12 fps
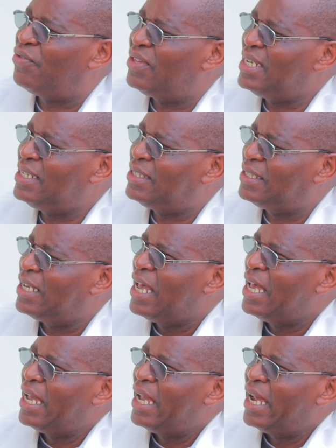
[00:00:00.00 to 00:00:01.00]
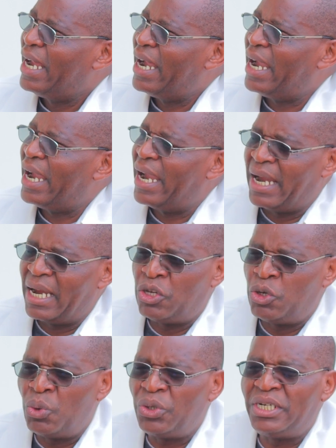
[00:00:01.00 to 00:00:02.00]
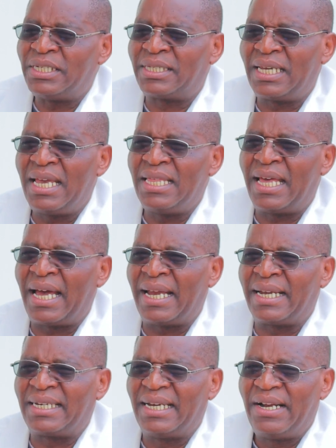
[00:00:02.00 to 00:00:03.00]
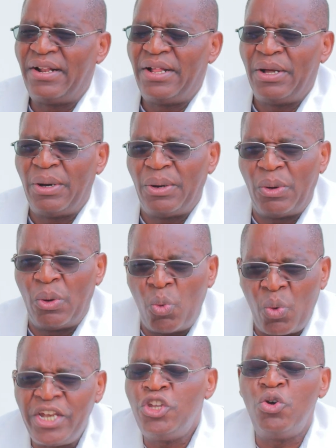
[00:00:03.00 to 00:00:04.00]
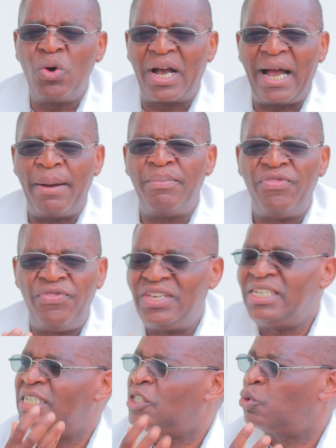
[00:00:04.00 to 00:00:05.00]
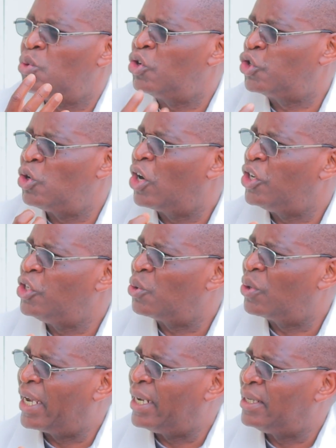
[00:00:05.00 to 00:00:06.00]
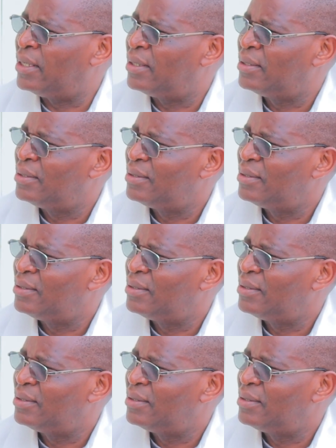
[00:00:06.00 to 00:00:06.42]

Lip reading: of these you would say that when you come, this is what you're going to gain?